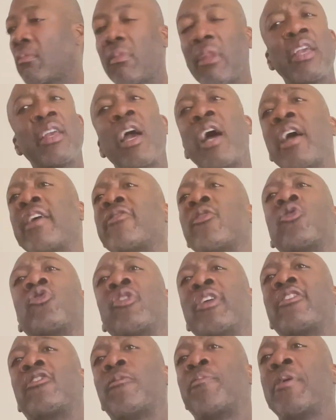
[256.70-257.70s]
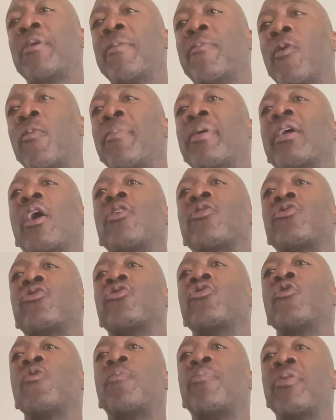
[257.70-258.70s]
guys, don't do that to people because
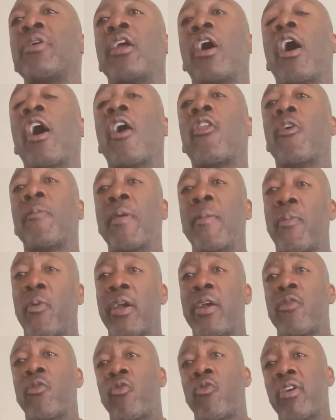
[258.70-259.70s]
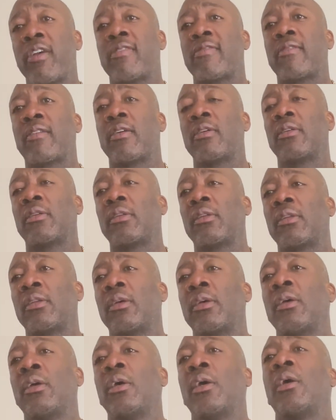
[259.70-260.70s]
you put other people at risk.
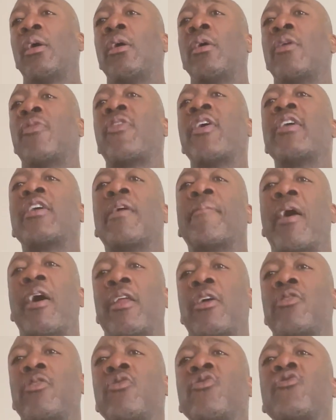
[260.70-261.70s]
Think about it. You're